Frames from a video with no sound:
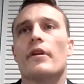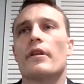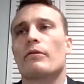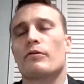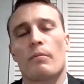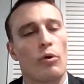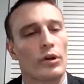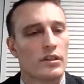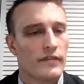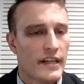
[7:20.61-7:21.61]
There were
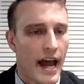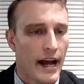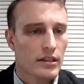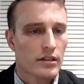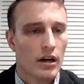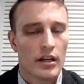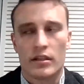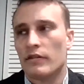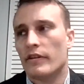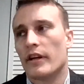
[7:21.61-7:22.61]
reports of attacks on
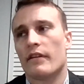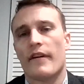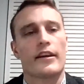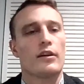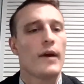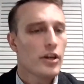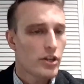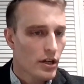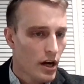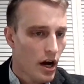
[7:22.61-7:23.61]
civilian
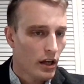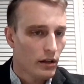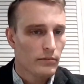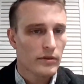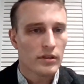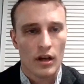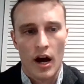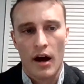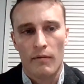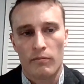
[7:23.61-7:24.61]
evacuation columns,
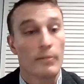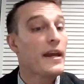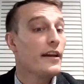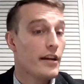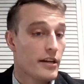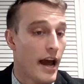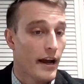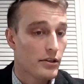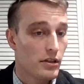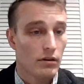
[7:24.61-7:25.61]
repeated
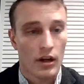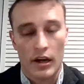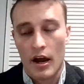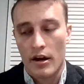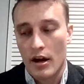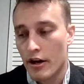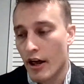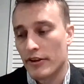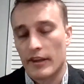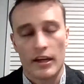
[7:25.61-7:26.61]
attacks too.
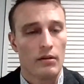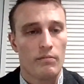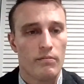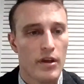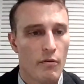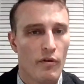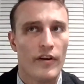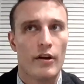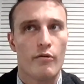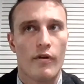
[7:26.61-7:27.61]
Nothing that could, with
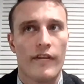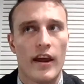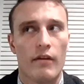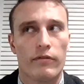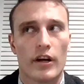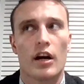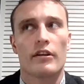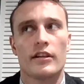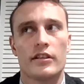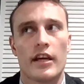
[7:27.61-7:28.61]
a
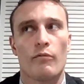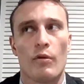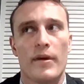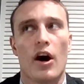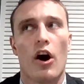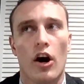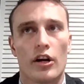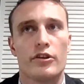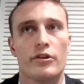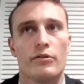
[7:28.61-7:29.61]
recurrence that it would be hard
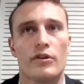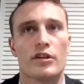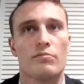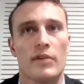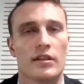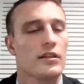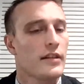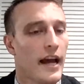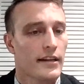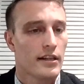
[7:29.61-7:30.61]
to dismiss as
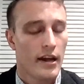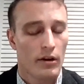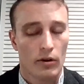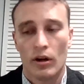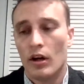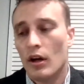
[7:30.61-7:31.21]
accidental.